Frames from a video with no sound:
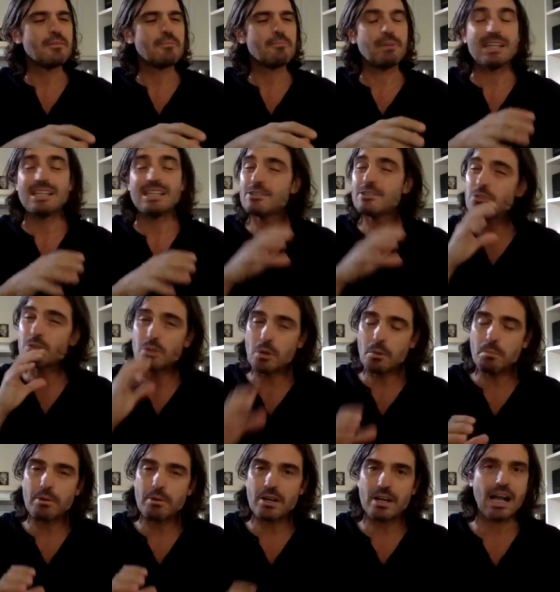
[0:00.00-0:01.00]
but it's
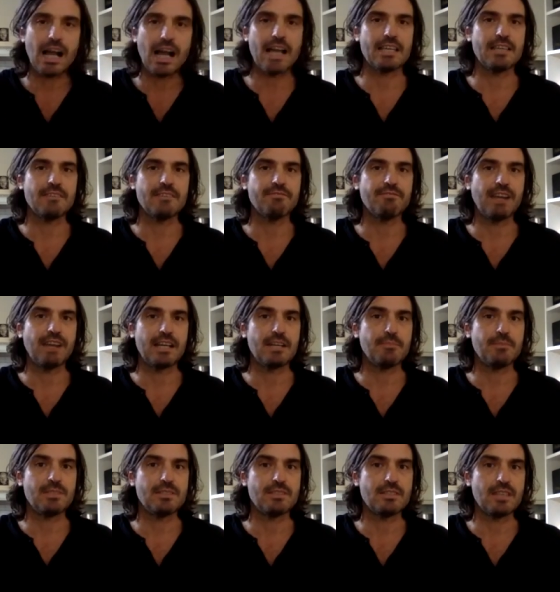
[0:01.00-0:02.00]
super high in
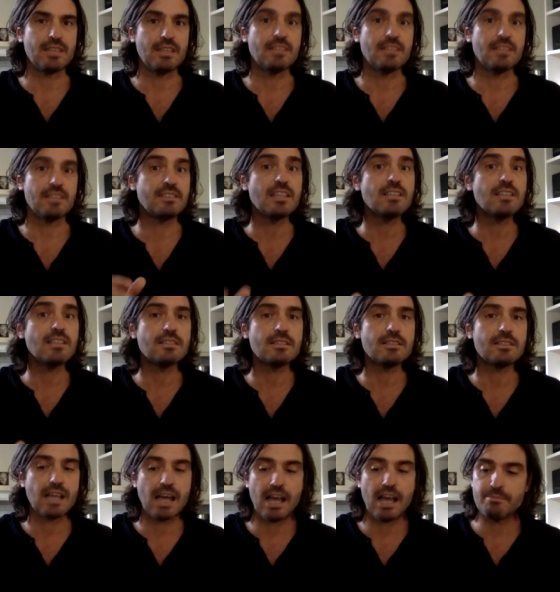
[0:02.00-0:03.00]
vitamin C. It's 60
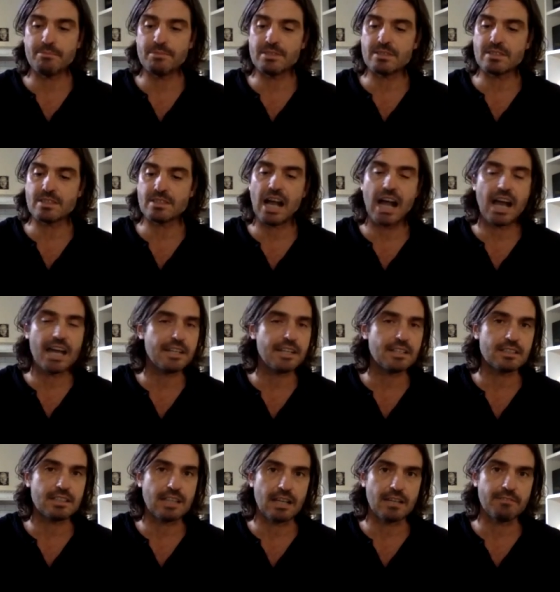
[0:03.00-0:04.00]
times
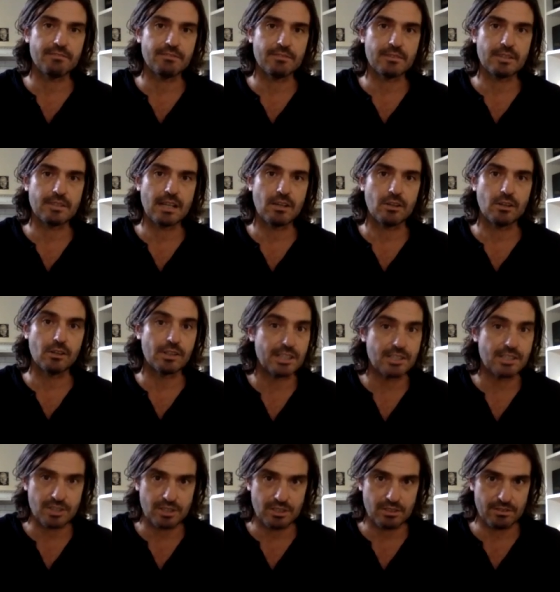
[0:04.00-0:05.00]
higher than
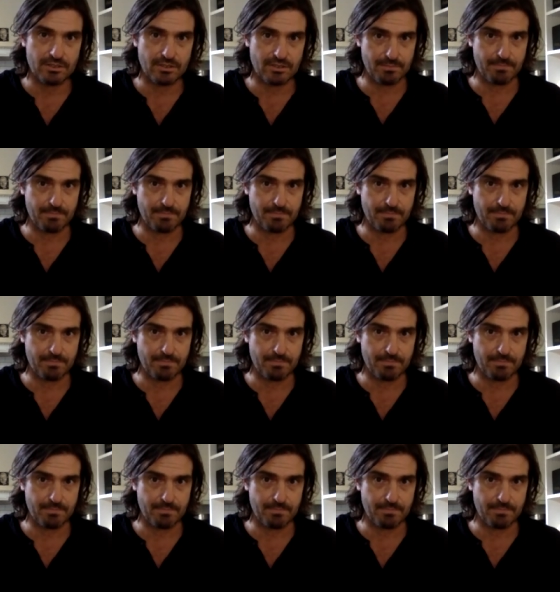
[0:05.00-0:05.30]
oranges.